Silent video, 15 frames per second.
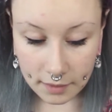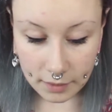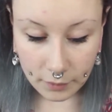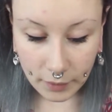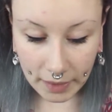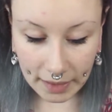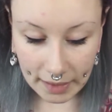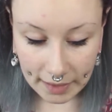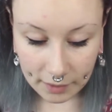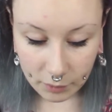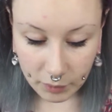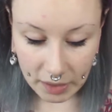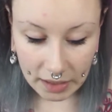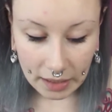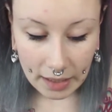the way like
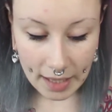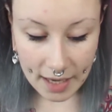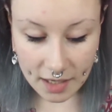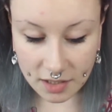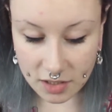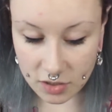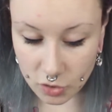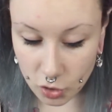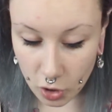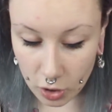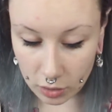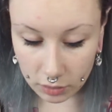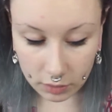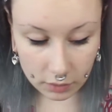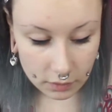big lashes
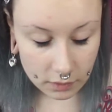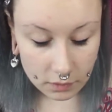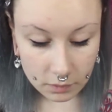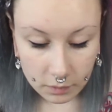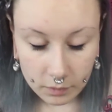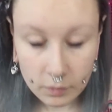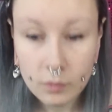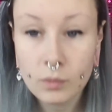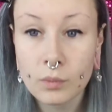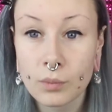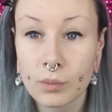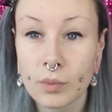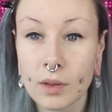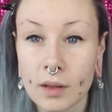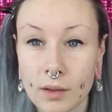looked.
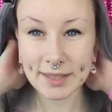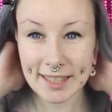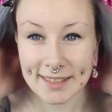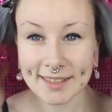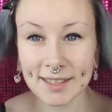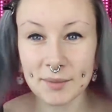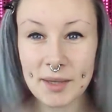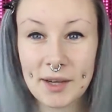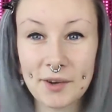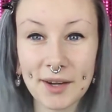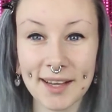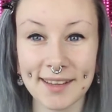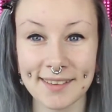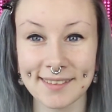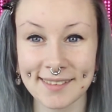That's about
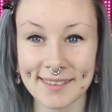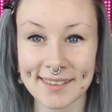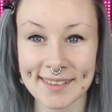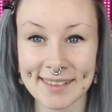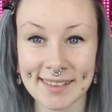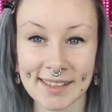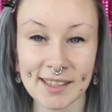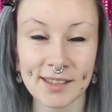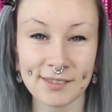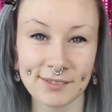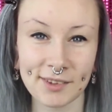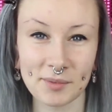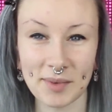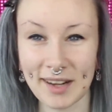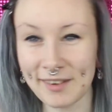it
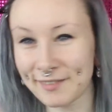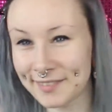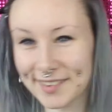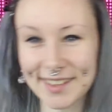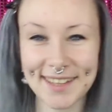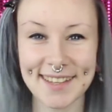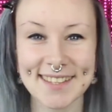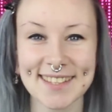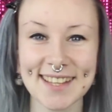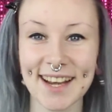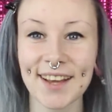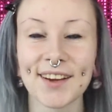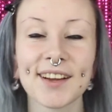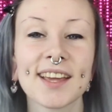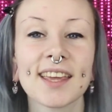for my first
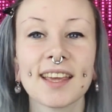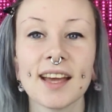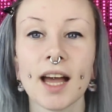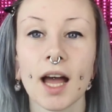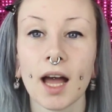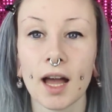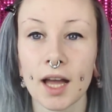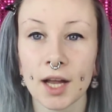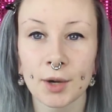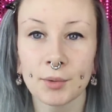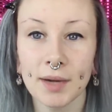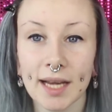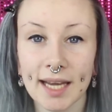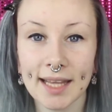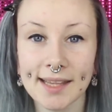look.
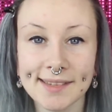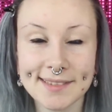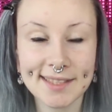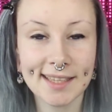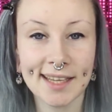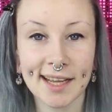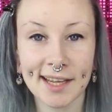Really easy.